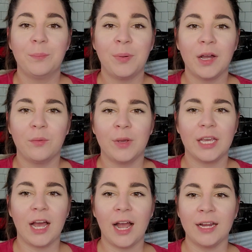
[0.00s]
but we
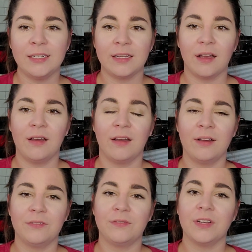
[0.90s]
kind
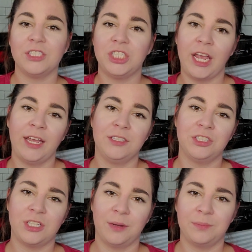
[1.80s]
of
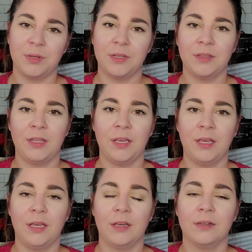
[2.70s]
changed up
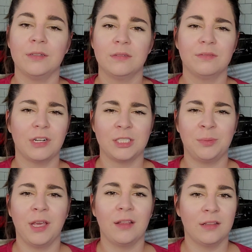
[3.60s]
the
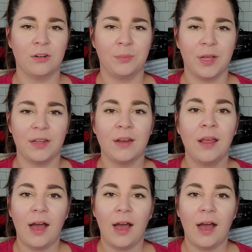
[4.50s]
recipe a little bit.